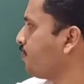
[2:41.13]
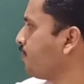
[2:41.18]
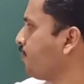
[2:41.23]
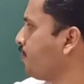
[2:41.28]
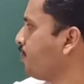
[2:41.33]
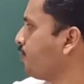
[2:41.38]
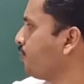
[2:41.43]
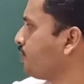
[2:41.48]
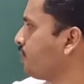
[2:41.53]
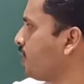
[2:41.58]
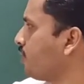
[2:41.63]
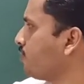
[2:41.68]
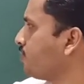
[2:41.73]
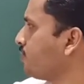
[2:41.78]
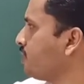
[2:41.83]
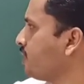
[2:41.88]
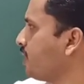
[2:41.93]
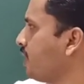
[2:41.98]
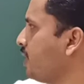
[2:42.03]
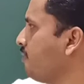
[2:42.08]
4000
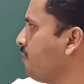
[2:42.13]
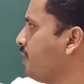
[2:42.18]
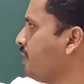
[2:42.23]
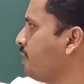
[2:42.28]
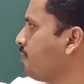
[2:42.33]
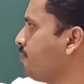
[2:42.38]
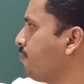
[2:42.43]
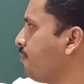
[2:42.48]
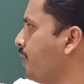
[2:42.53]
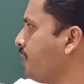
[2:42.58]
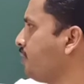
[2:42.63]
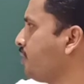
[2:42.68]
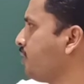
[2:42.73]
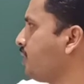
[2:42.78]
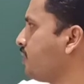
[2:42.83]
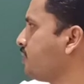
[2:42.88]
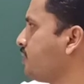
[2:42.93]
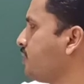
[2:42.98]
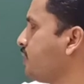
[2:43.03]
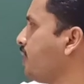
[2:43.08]
Kelvin,
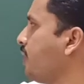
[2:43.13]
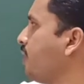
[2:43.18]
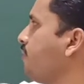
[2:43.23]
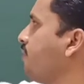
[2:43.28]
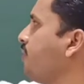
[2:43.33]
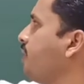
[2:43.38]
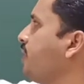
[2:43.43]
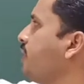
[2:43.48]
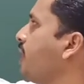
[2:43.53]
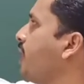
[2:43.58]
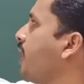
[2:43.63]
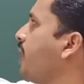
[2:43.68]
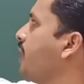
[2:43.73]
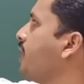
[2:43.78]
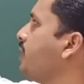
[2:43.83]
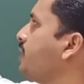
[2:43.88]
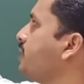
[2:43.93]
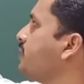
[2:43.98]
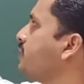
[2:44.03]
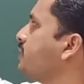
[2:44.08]
5000 Kelvin, and
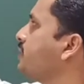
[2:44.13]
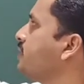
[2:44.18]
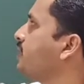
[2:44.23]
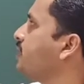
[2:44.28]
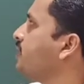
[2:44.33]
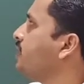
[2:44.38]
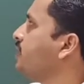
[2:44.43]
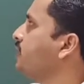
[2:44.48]
this is the